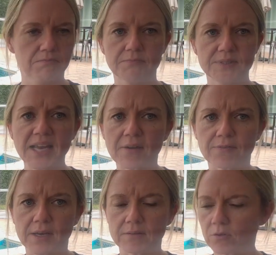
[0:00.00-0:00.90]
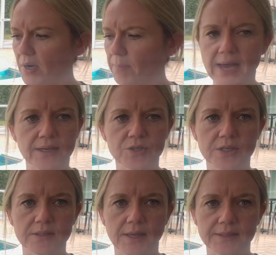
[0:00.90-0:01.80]
safe and great
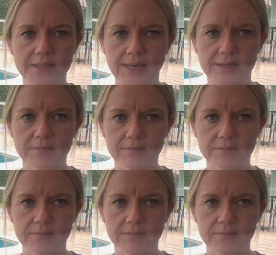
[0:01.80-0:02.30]
packaging, like to get